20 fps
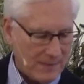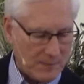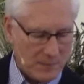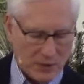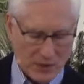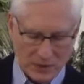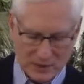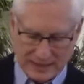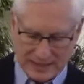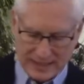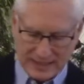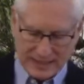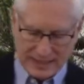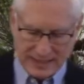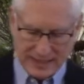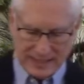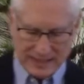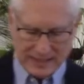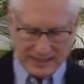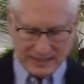Paul says
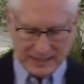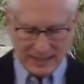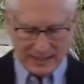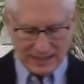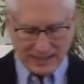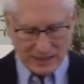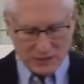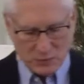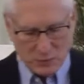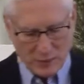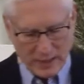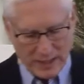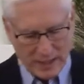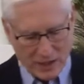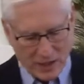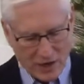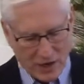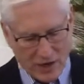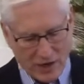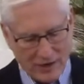this, he says
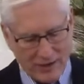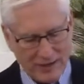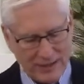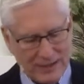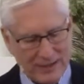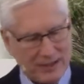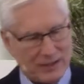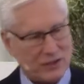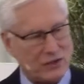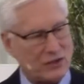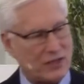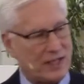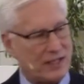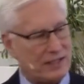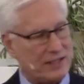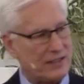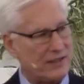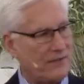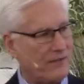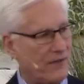we are
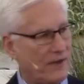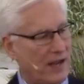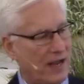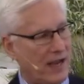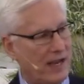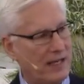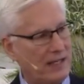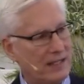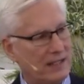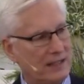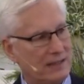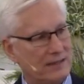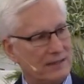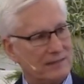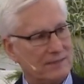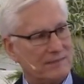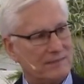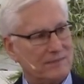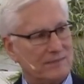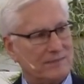justified
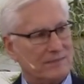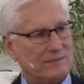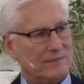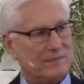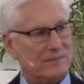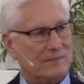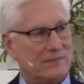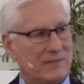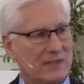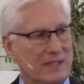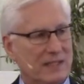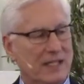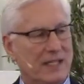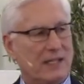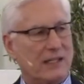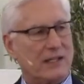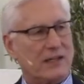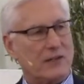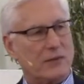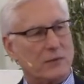
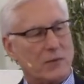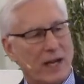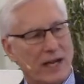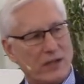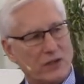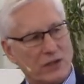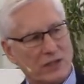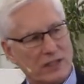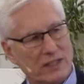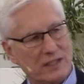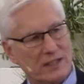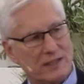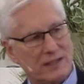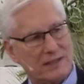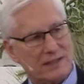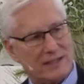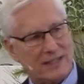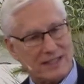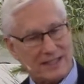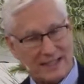declared righteous,
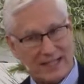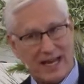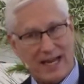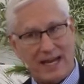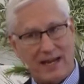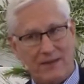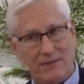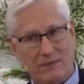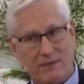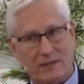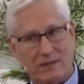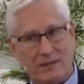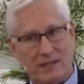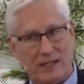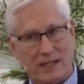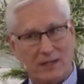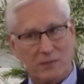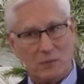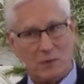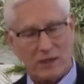saved,
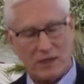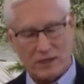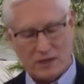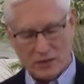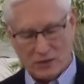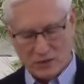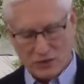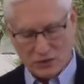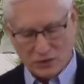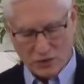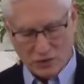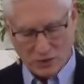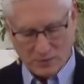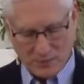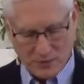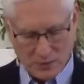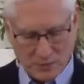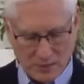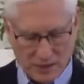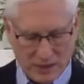any one of those
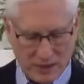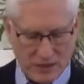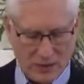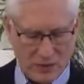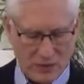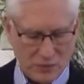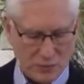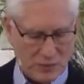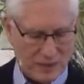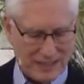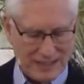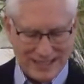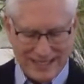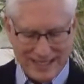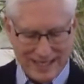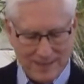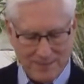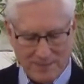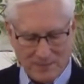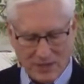terms you want to use,
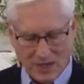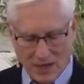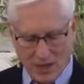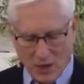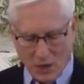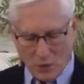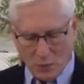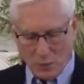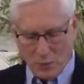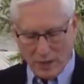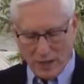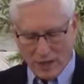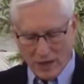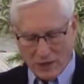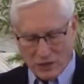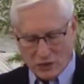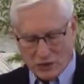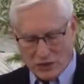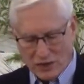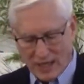redeemed. We
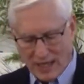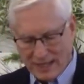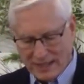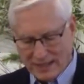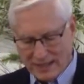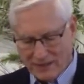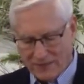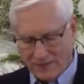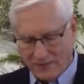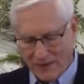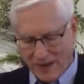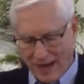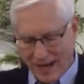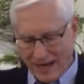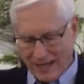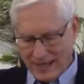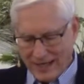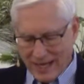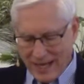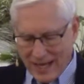are
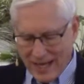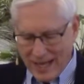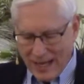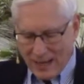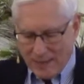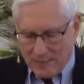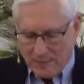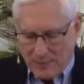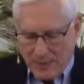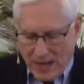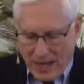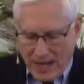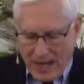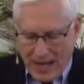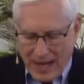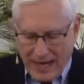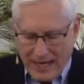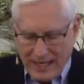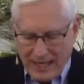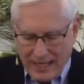justified
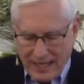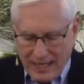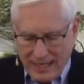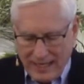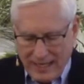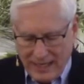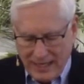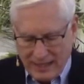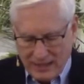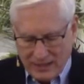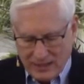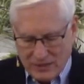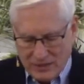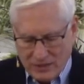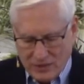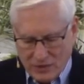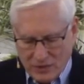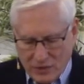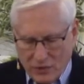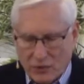by
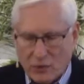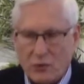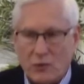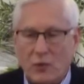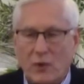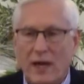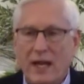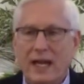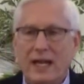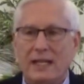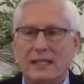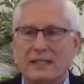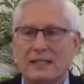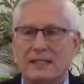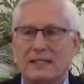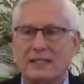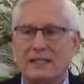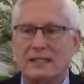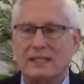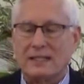His
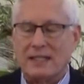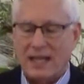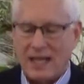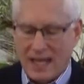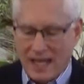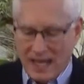grace